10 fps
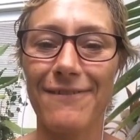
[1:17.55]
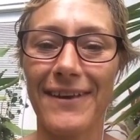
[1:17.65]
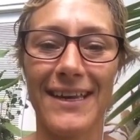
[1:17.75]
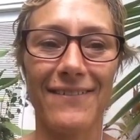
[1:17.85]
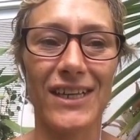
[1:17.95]

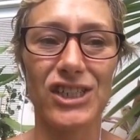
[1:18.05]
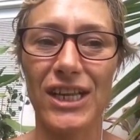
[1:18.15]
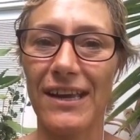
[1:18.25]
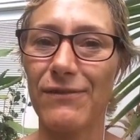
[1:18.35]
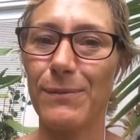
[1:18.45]
and eventually
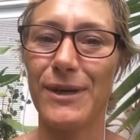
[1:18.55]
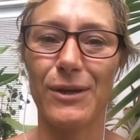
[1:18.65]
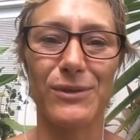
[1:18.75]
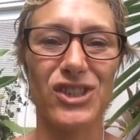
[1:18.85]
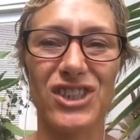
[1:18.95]
everybody
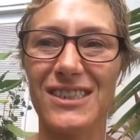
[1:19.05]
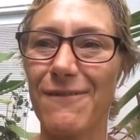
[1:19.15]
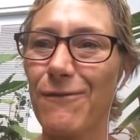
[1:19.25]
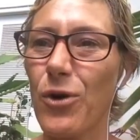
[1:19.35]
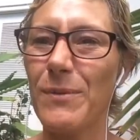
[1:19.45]
was just
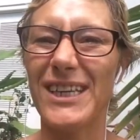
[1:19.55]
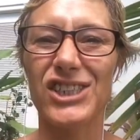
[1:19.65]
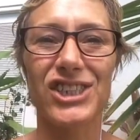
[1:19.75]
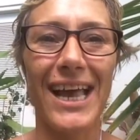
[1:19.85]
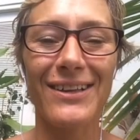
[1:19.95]
affirming,
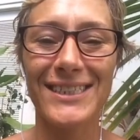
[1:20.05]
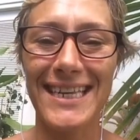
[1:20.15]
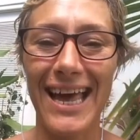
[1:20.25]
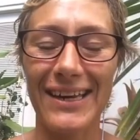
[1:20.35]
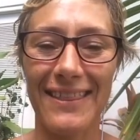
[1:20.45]
shouting
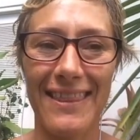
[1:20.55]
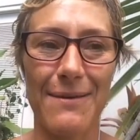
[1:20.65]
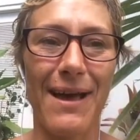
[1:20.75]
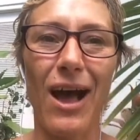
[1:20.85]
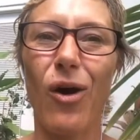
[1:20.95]
out at them
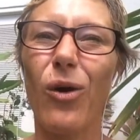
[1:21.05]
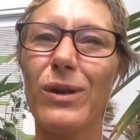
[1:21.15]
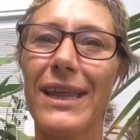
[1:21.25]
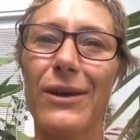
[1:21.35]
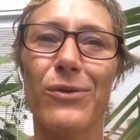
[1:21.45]
how whole
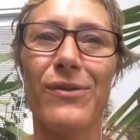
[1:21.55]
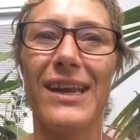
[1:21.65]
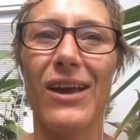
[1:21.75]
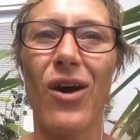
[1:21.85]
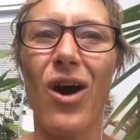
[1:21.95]
they already
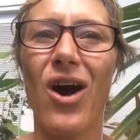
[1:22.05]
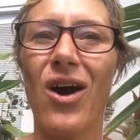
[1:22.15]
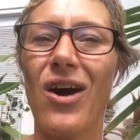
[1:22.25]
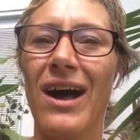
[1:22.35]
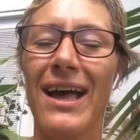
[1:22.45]
are,